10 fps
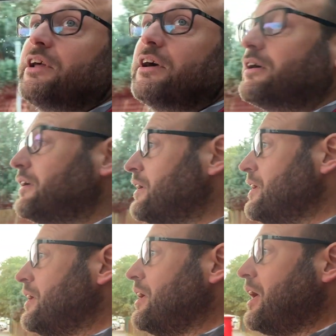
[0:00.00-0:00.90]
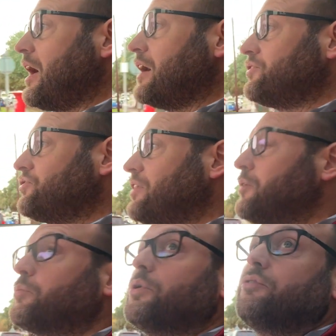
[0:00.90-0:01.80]
a
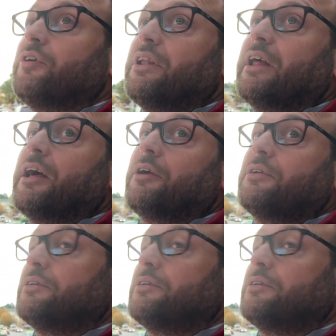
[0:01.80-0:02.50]
sunroof in there.